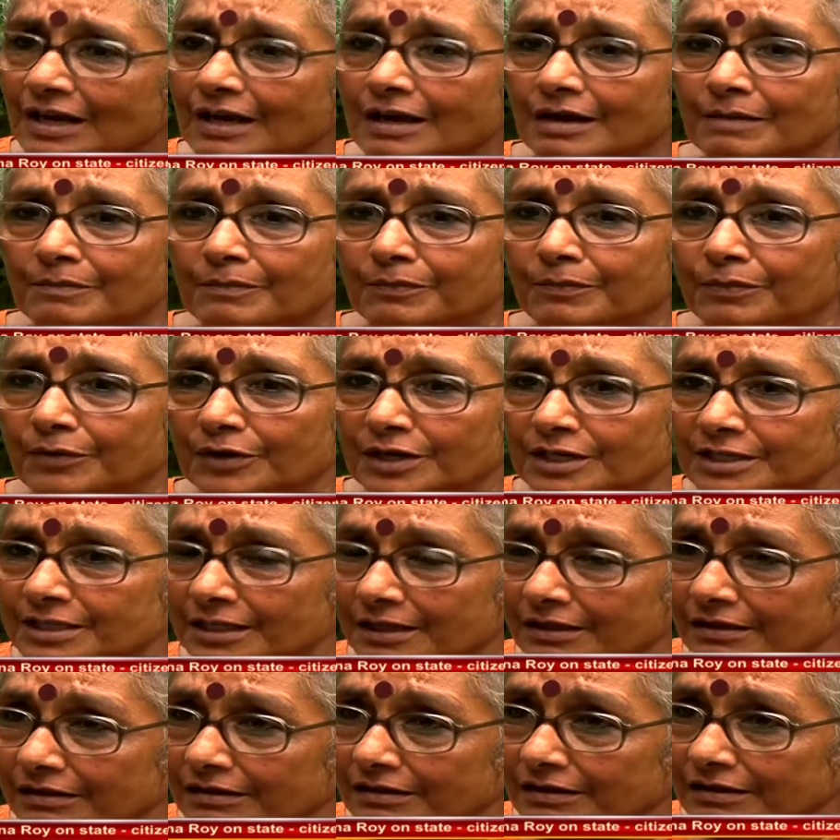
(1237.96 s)
of
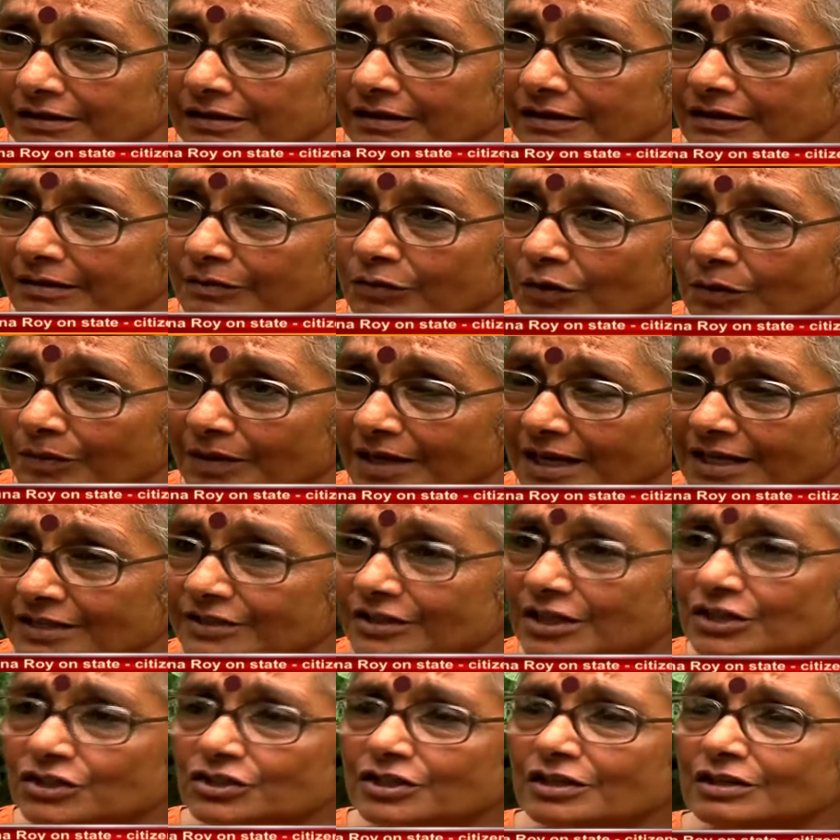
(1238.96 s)
political
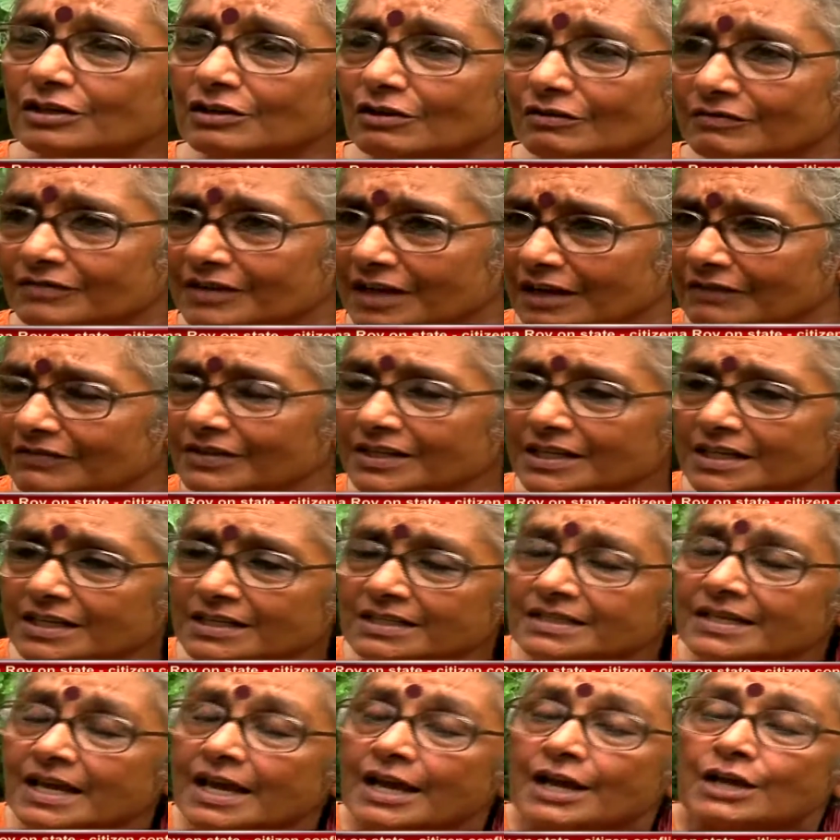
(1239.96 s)
mobilization, of
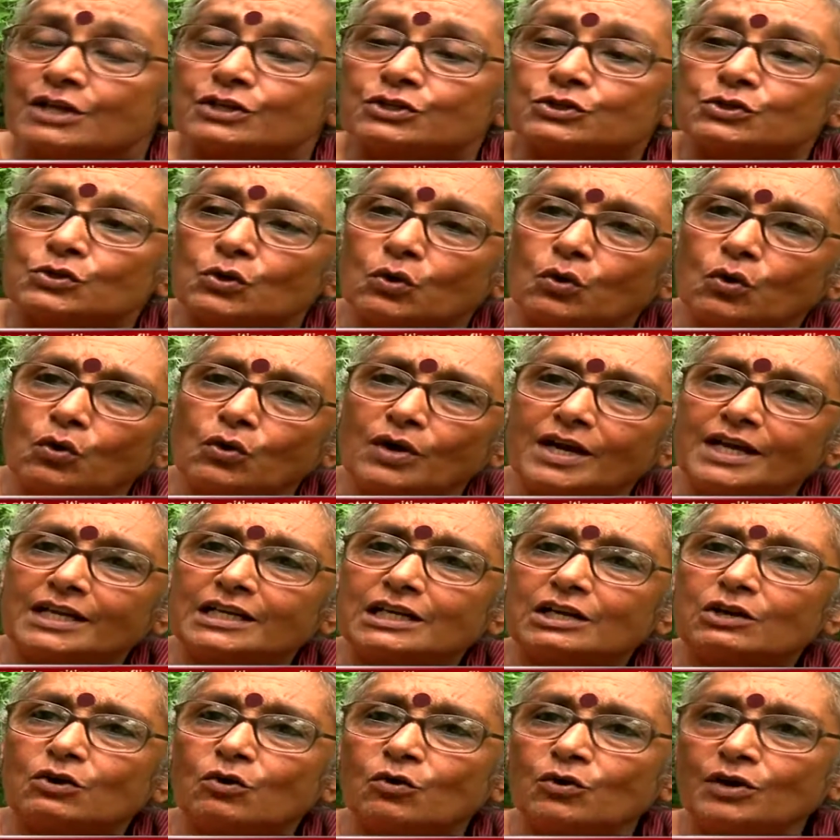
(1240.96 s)
governance.
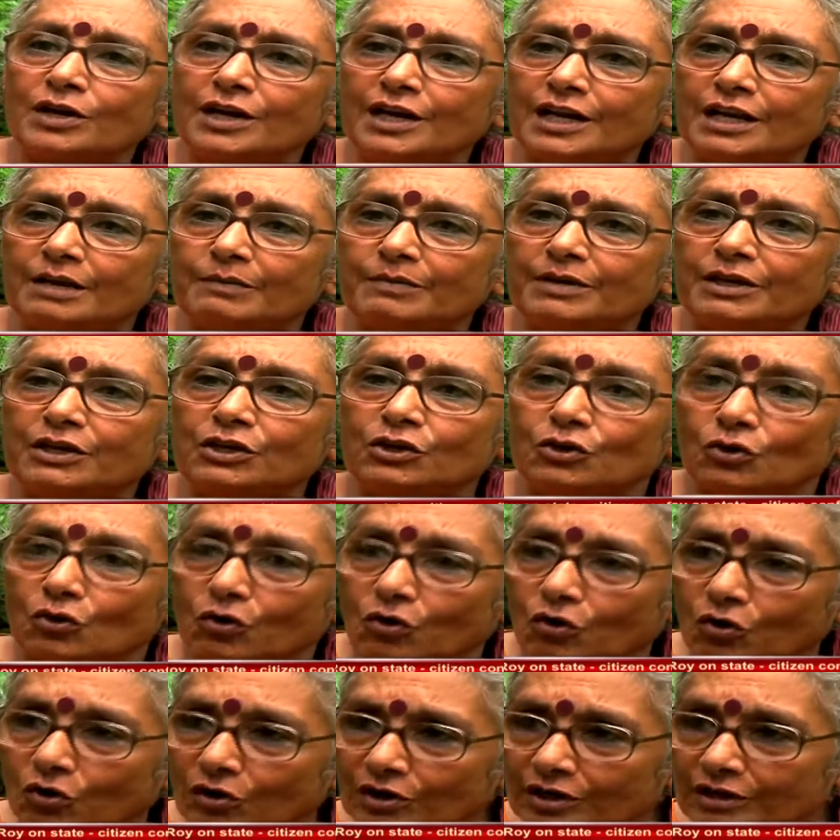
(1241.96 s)
So it will only be
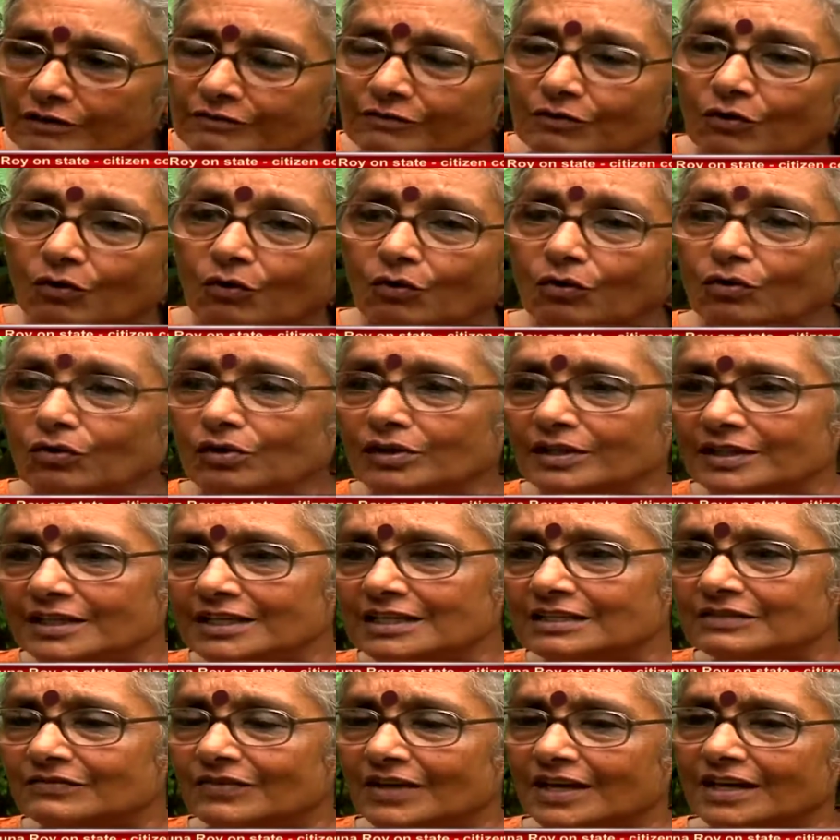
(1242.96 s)
cured if
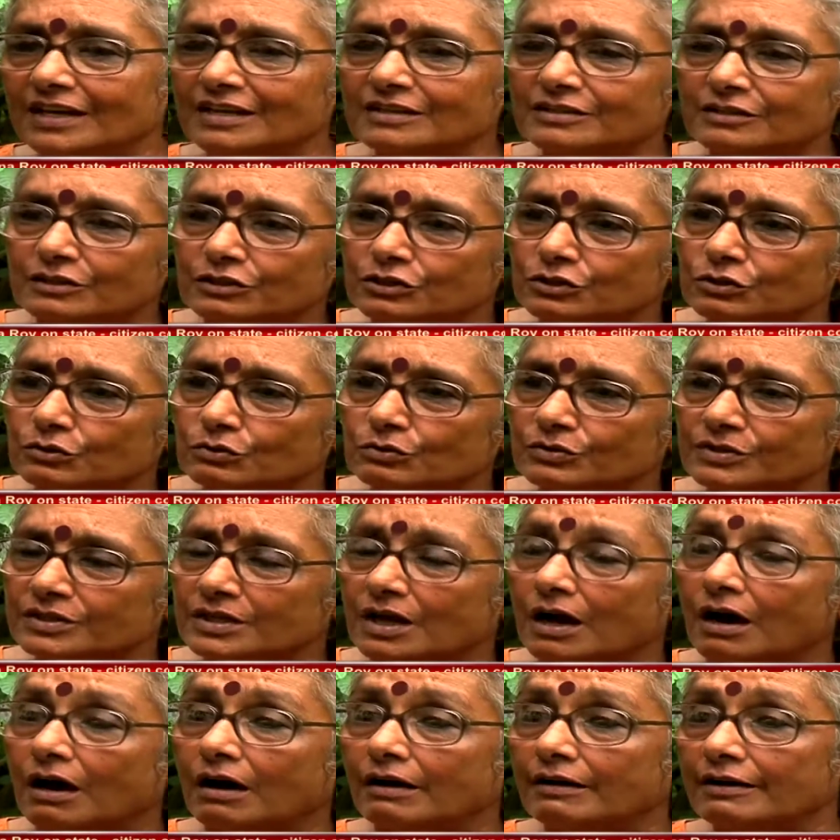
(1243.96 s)
all these various
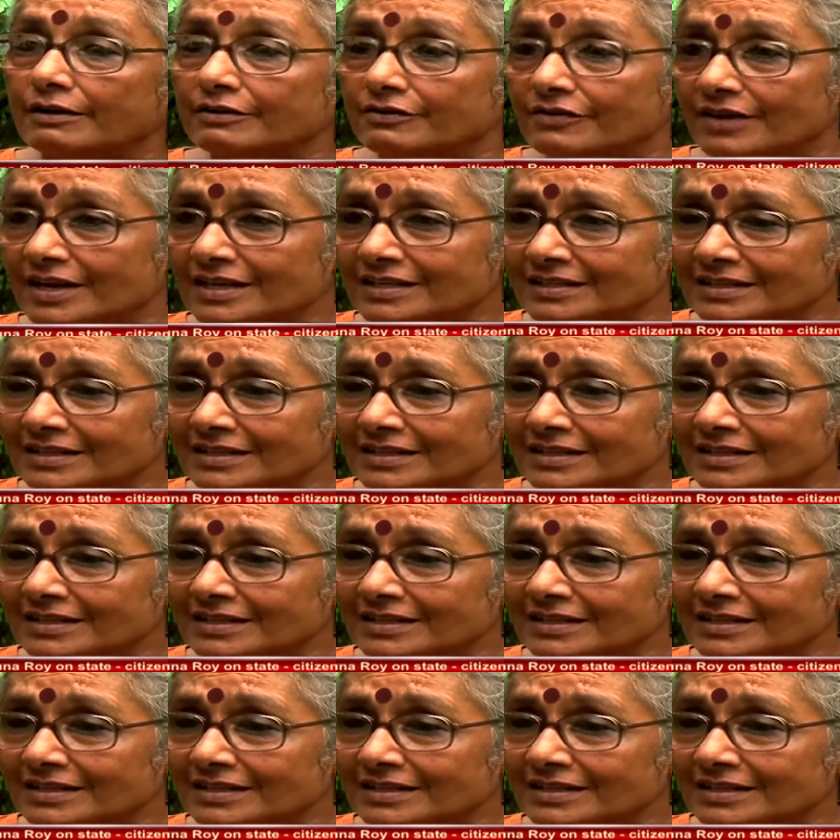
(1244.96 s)
issues are